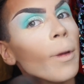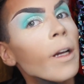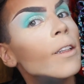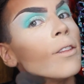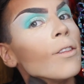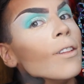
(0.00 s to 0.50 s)

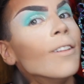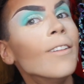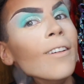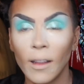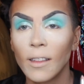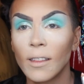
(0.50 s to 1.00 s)
bitch.
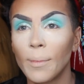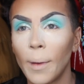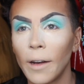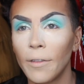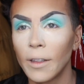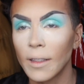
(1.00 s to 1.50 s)
This is
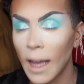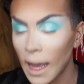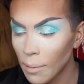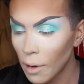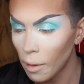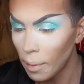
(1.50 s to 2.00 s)
Benefit's
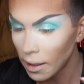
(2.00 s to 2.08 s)
Highbrow